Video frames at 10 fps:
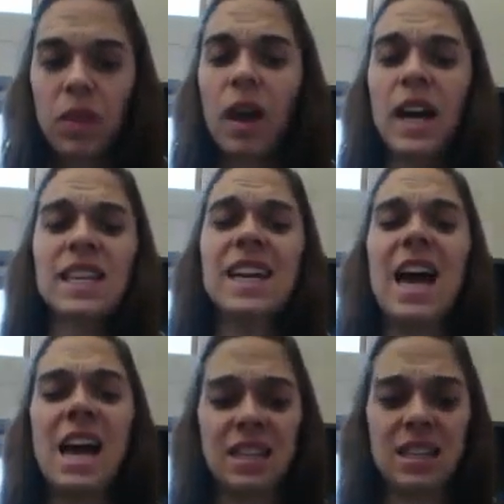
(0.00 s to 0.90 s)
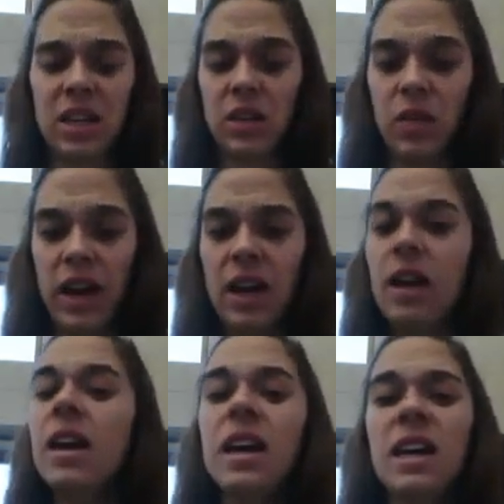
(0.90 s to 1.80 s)
I said hesitant, right?
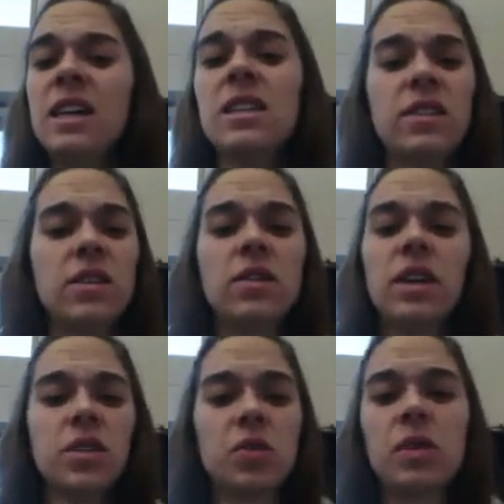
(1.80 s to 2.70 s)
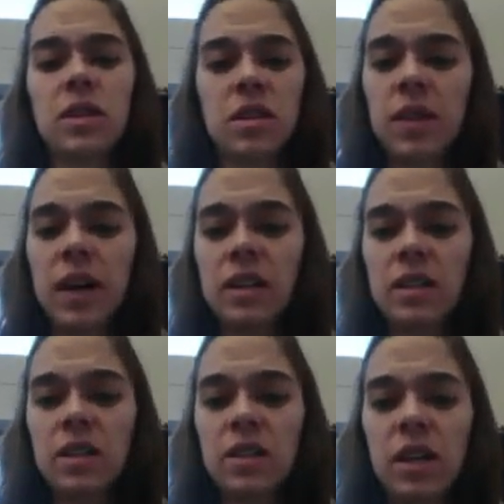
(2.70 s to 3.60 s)
He's still not sure it's the right
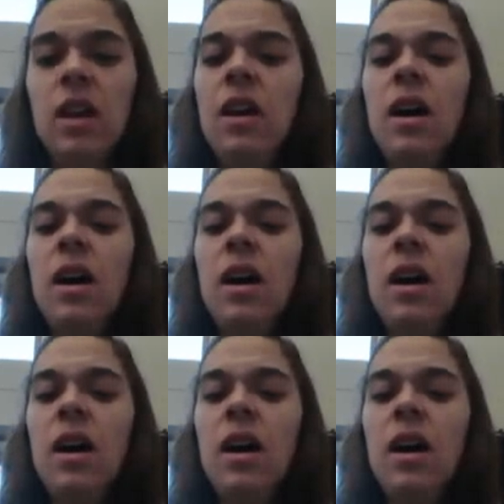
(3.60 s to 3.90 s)
decision.